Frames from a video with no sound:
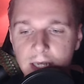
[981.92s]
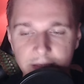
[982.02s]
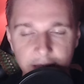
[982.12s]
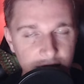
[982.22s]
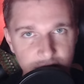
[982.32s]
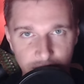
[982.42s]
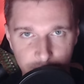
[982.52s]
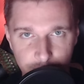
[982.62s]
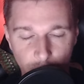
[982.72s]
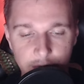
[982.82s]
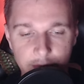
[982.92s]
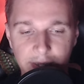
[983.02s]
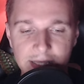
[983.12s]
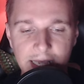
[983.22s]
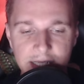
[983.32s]
That's not the problem,
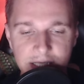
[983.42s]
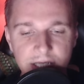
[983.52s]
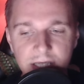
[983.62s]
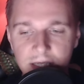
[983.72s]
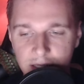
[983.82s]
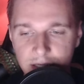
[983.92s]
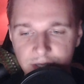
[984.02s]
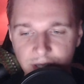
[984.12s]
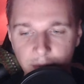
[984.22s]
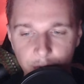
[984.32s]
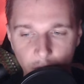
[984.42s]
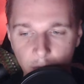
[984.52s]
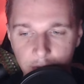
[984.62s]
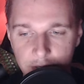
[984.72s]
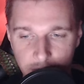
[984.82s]
but the SE is the
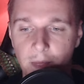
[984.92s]
problem.